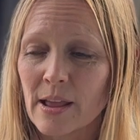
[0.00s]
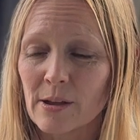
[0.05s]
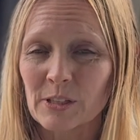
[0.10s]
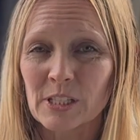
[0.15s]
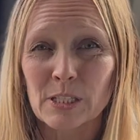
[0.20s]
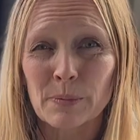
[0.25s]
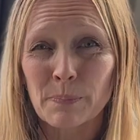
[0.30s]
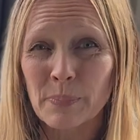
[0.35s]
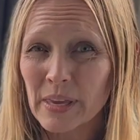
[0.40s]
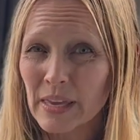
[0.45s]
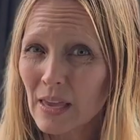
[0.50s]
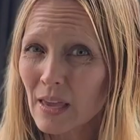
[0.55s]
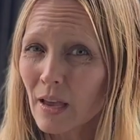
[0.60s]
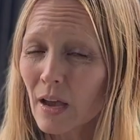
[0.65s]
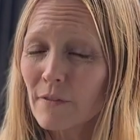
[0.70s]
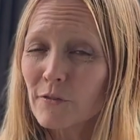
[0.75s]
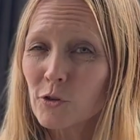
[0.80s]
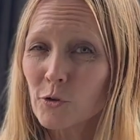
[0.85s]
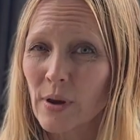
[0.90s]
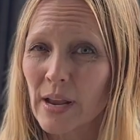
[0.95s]
speaking
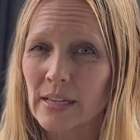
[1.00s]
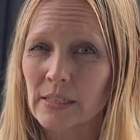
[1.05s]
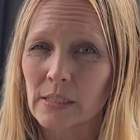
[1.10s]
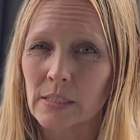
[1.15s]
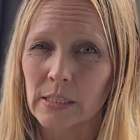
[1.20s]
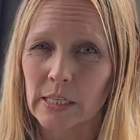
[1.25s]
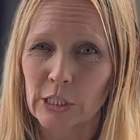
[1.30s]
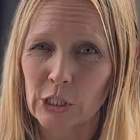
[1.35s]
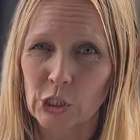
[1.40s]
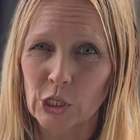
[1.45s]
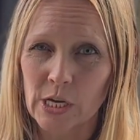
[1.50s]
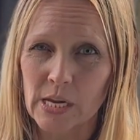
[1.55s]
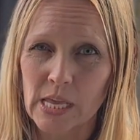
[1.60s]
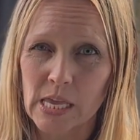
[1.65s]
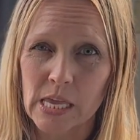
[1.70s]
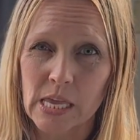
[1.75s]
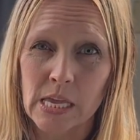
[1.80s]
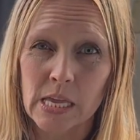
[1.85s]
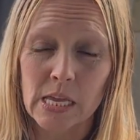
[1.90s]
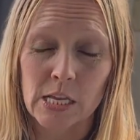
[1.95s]
of
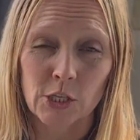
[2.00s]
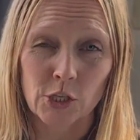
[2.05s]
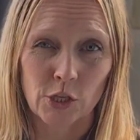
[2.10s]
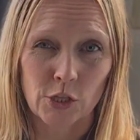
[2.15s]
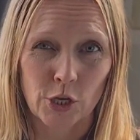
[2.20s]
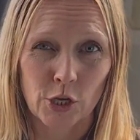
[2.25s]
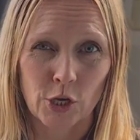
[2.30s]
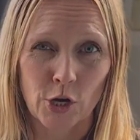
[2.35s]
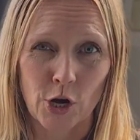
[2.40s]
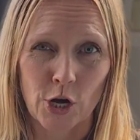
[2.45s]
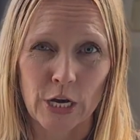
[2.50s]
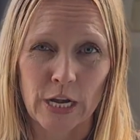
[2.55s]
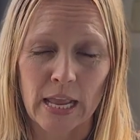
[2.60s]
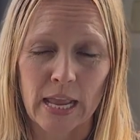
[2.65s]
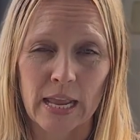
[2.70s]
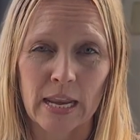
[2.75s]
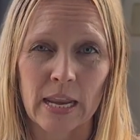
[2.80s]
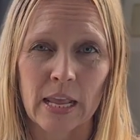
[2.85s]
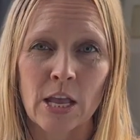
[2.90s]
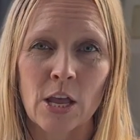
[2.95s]
transitioning to the
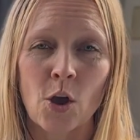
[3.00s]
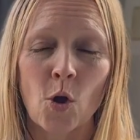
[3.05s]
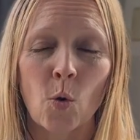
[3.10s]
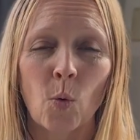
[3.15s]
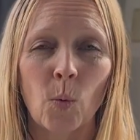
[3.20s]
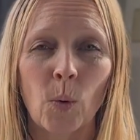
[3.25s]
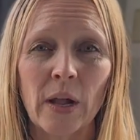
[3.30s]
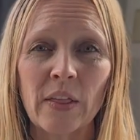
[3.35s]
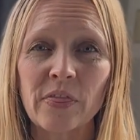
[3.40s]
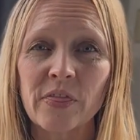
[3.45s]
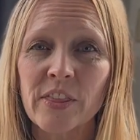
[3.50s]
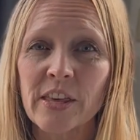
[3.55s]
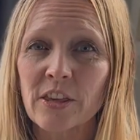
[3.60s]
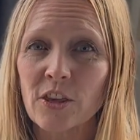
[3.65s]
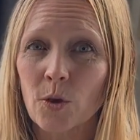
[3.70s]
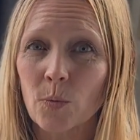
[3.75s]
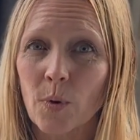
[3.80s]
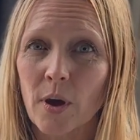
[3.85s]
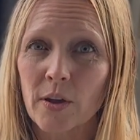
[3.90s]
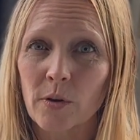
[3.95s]
garden, one thing
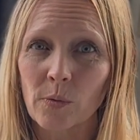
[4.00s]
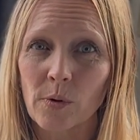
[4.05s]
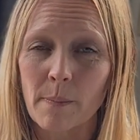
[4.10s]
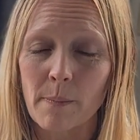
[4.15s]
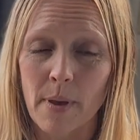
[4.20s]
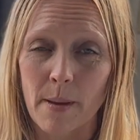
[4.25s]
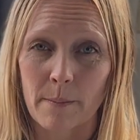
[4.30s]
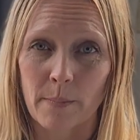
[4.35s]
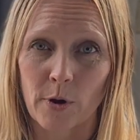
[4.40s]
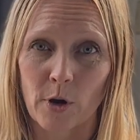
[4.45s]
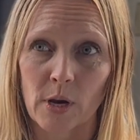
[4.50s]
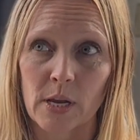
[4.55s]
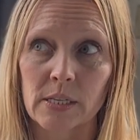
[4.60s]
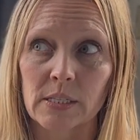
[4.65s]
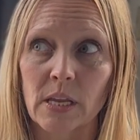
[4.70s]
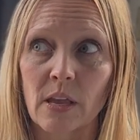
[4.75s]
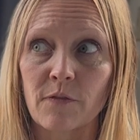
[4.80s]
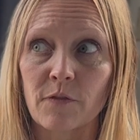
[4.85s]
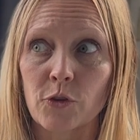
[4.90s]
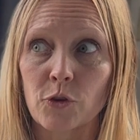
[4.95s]
you want to remember is
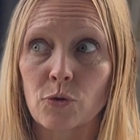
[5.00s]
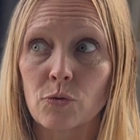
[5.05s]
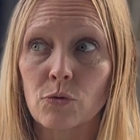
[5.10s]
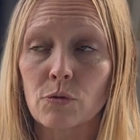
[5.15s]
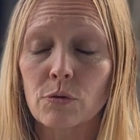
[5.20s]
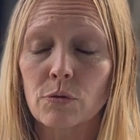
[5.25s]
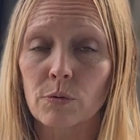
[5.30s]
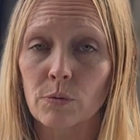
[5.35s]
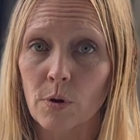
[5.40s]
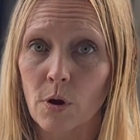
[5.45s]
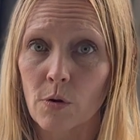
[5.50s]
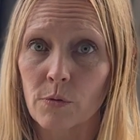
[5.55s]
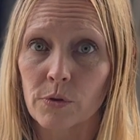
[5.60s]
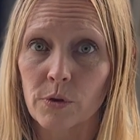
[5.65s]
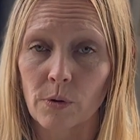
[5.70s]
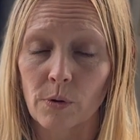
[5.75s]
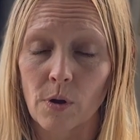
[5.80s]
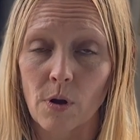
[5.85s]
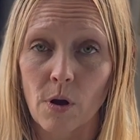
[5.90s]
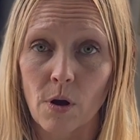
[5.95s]
if you grow
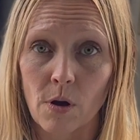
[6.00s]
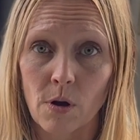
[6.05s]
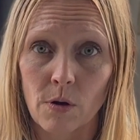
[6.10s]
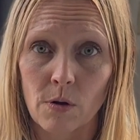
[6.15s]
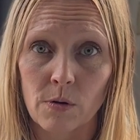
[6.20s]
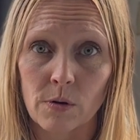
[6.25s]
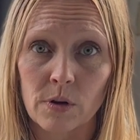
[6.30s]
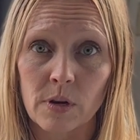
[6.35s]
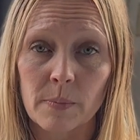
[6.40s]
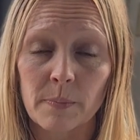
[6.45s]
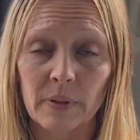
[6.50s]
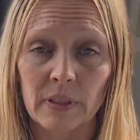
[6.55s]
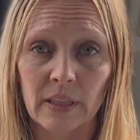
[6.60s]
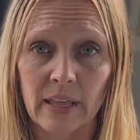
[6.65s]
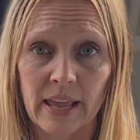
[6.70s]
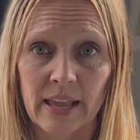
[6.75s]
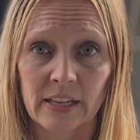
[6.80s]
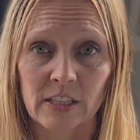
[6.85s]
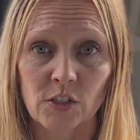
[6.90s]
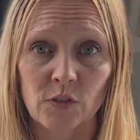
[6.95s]
your own
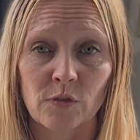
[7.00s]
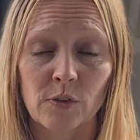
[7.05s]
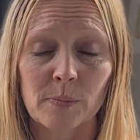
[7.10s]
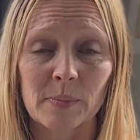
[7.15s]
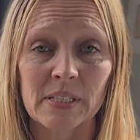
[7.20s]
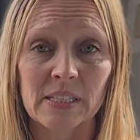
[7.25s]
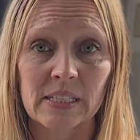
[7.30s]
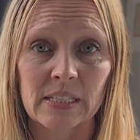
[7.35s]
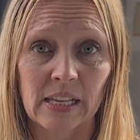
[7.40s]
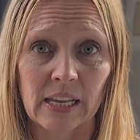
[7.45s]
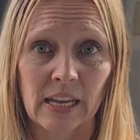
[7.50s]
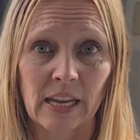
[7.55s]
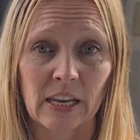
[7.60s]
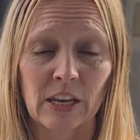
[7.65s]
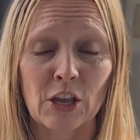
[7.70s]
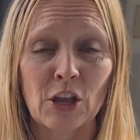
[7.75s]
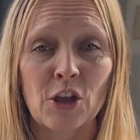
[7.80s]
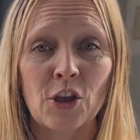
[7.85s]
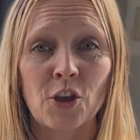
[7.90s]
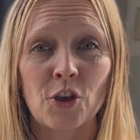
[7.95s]
plants from
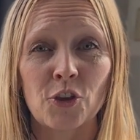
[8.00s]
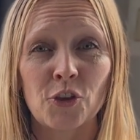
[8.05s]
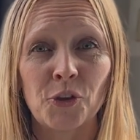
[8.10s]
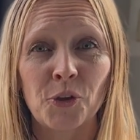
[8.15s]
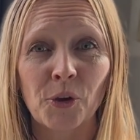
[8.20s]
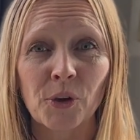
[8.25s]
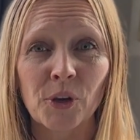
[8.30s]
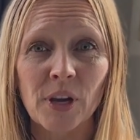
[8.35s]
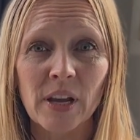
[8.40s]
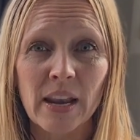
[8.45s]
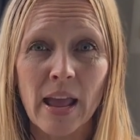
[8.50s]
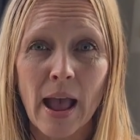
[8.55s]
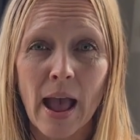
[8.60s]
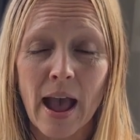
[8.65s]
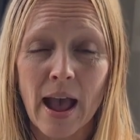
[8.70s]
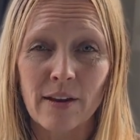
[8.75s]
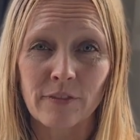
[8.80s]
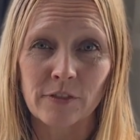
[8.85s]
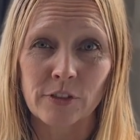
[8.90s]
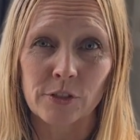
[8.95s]
seed, you're going to
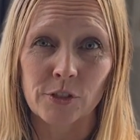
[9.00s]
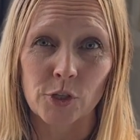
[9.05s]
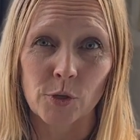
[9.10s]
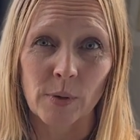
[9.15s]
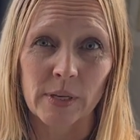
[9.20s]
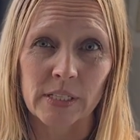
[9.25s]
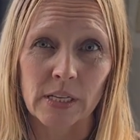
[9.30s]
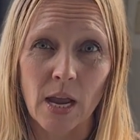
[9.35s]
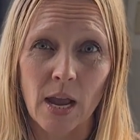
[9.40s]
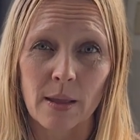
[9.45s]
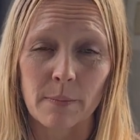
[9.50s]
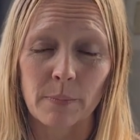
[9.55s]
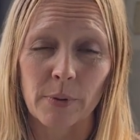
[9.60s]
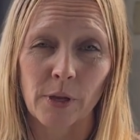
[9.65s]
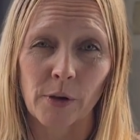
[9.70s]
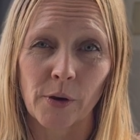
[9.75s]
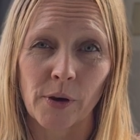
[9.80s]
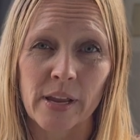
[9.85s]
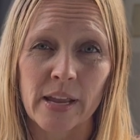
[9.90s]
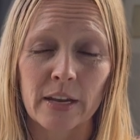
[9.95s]
have to do a time
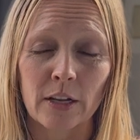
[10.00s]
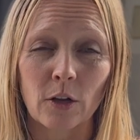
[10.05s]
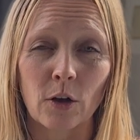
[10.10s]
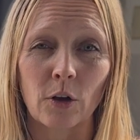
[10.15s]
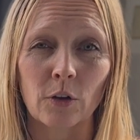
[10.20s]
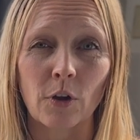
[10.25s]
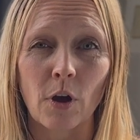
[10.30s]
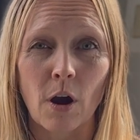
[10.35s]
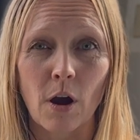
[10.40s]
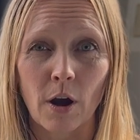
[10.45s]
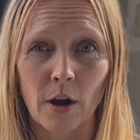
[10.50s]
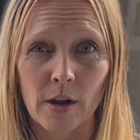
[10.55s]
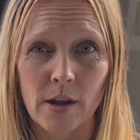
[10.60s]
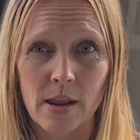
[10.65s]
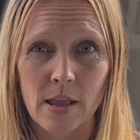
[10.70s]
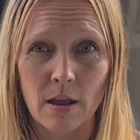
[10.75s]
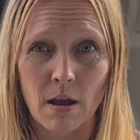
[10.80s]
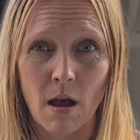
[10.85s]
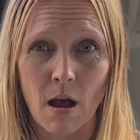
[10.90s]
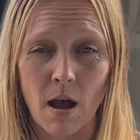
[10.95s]
period called
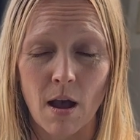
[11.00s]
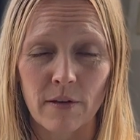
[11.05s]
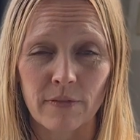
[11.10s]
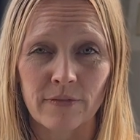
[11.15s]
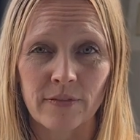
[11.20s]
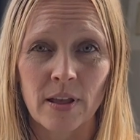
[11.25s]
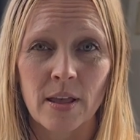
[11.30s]
hardening off.